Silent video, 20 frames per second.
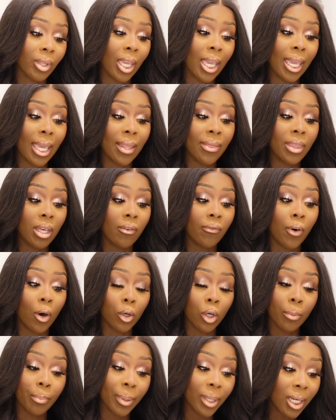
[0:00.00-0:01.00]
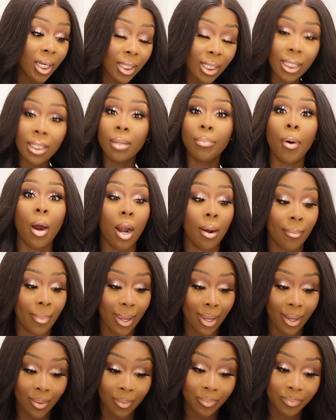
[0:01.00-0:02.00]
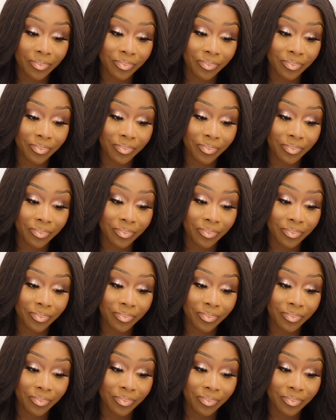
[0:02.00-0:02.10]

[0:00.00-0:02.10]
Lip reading: in the vulnerability department,